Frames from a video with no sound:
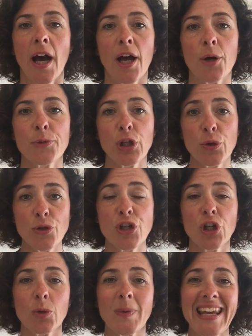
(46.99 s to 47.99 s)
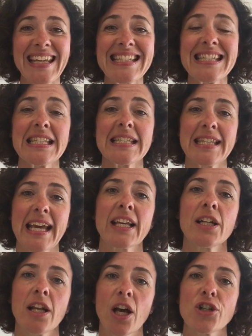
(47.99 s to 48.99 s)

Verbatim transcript: Um, YouTube is the second